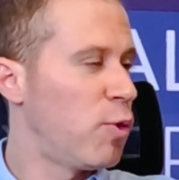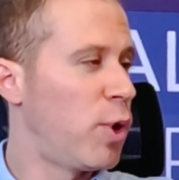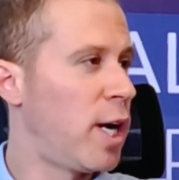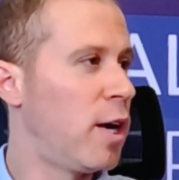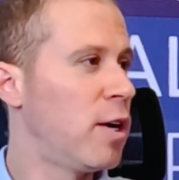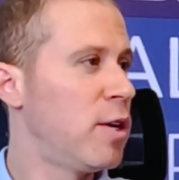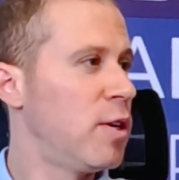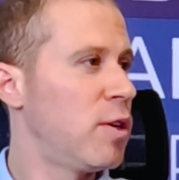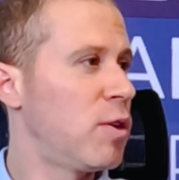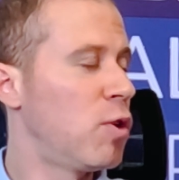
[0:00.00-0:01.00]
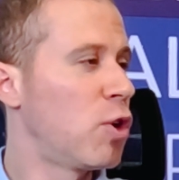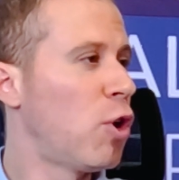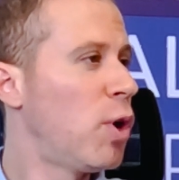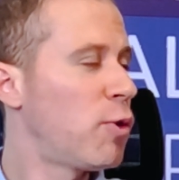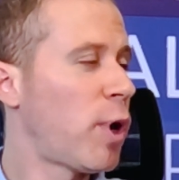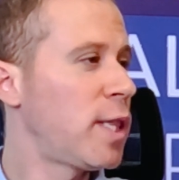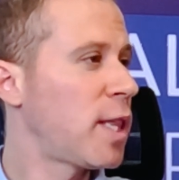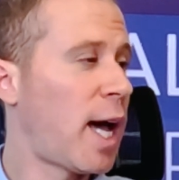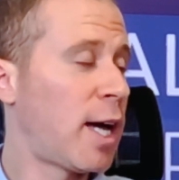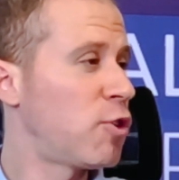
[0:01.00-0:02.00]
where go and write
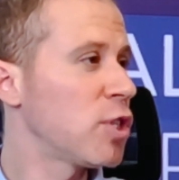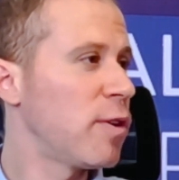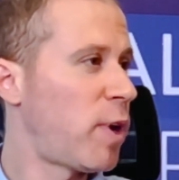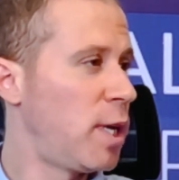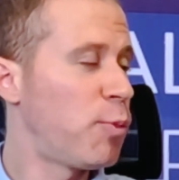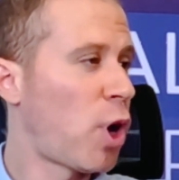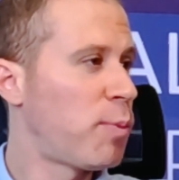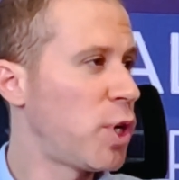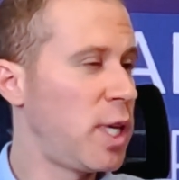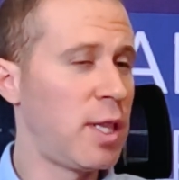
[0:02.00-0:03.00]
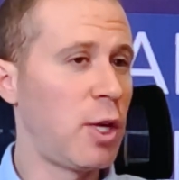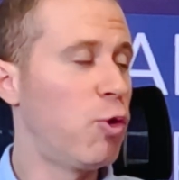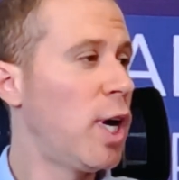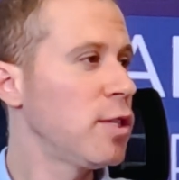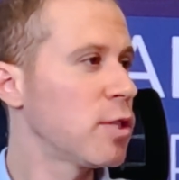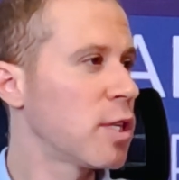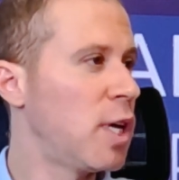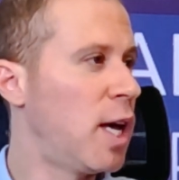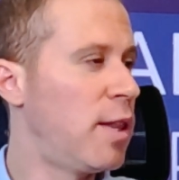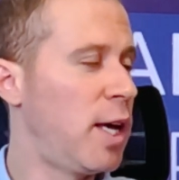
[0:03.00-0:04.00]
the address of any property in the US,
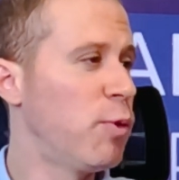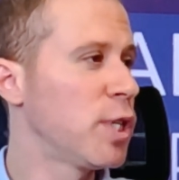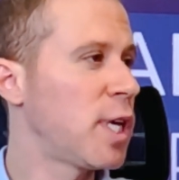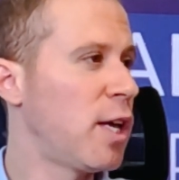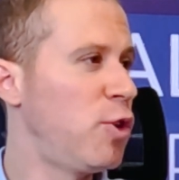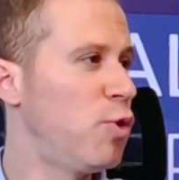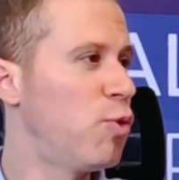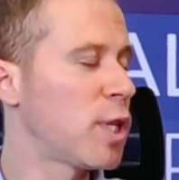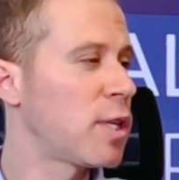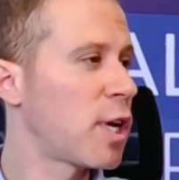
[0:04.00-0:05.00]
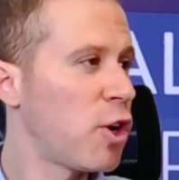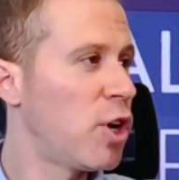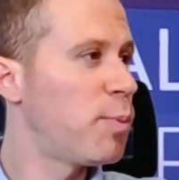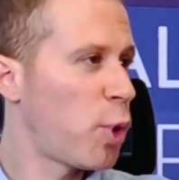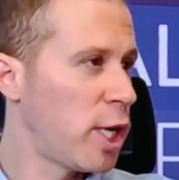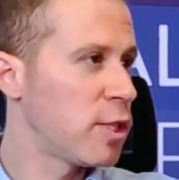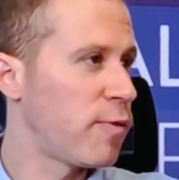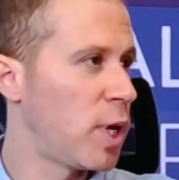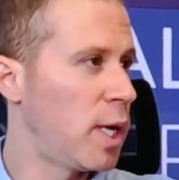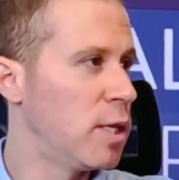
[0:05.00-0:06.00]
and they will tell you what the current price
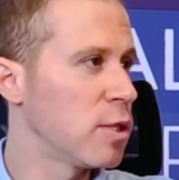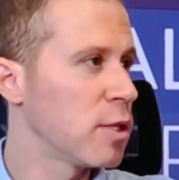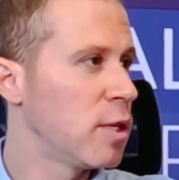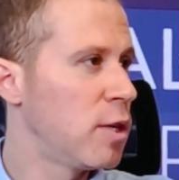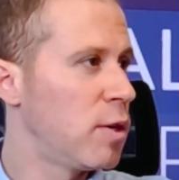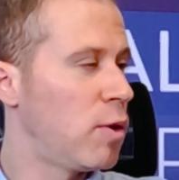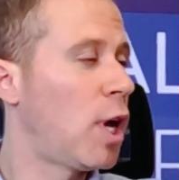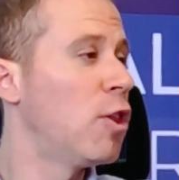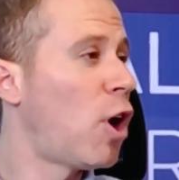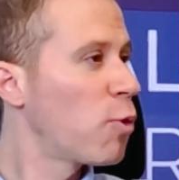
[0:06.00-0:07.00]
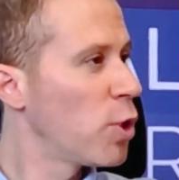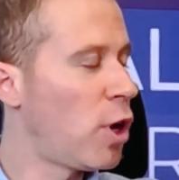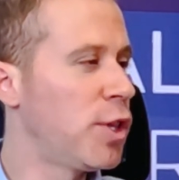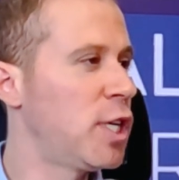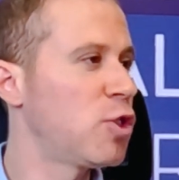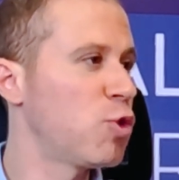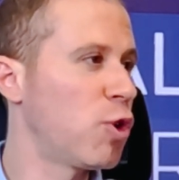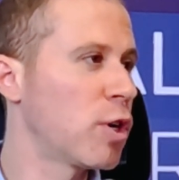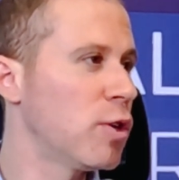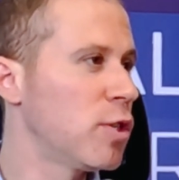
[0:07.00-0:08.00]
of it is, along with all the
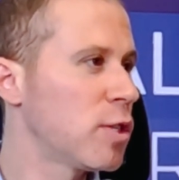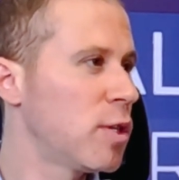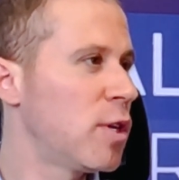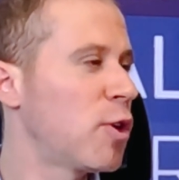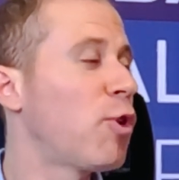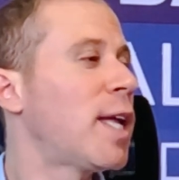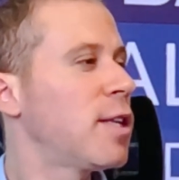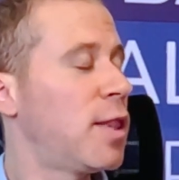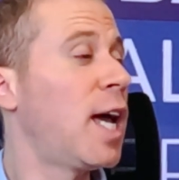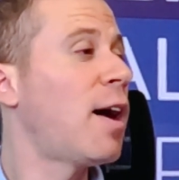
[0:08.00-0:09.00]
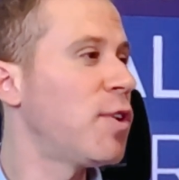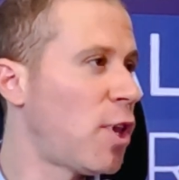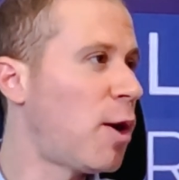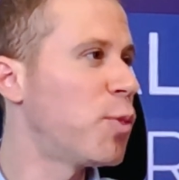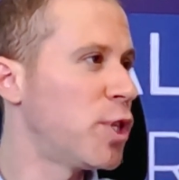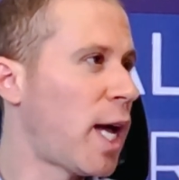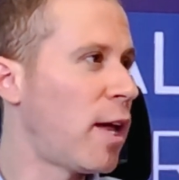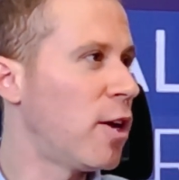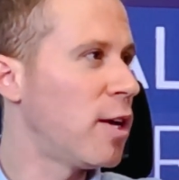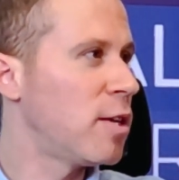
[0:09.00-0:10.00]
historicals. Granted, they have a lot more
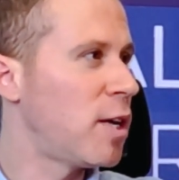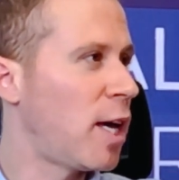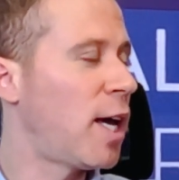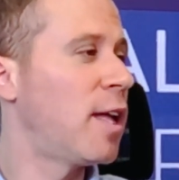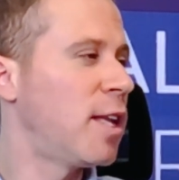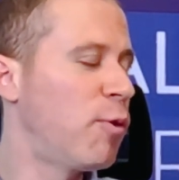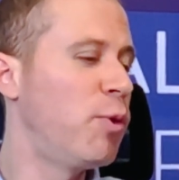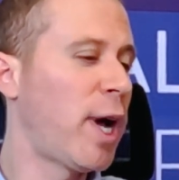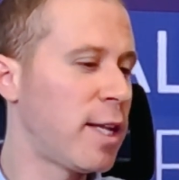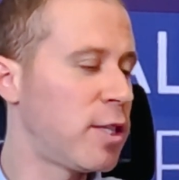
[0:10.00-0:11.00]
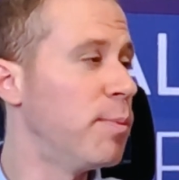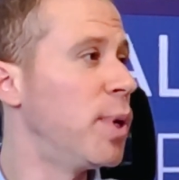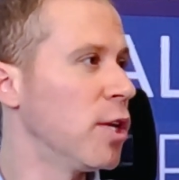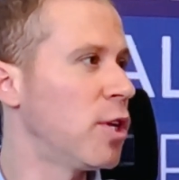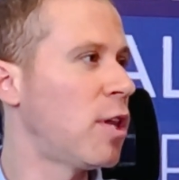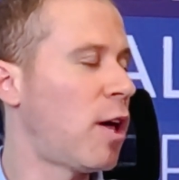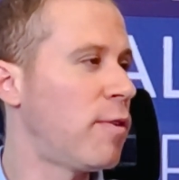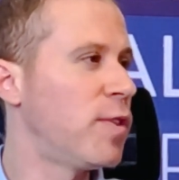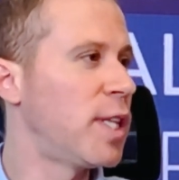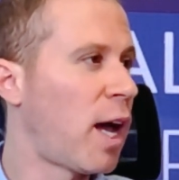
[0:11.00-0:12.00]
data. Now we had to build a lot
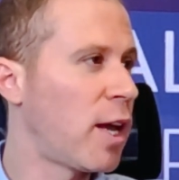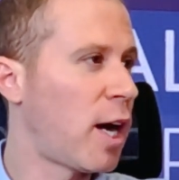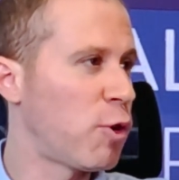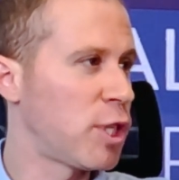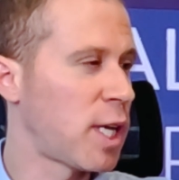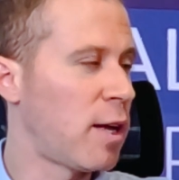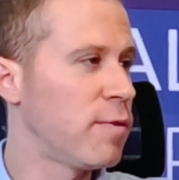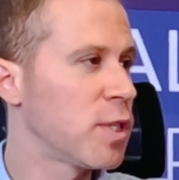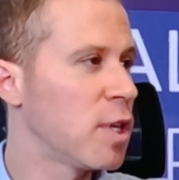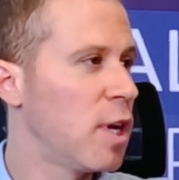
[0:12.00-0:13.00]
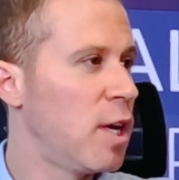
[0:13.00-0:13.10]
of the data ourselves.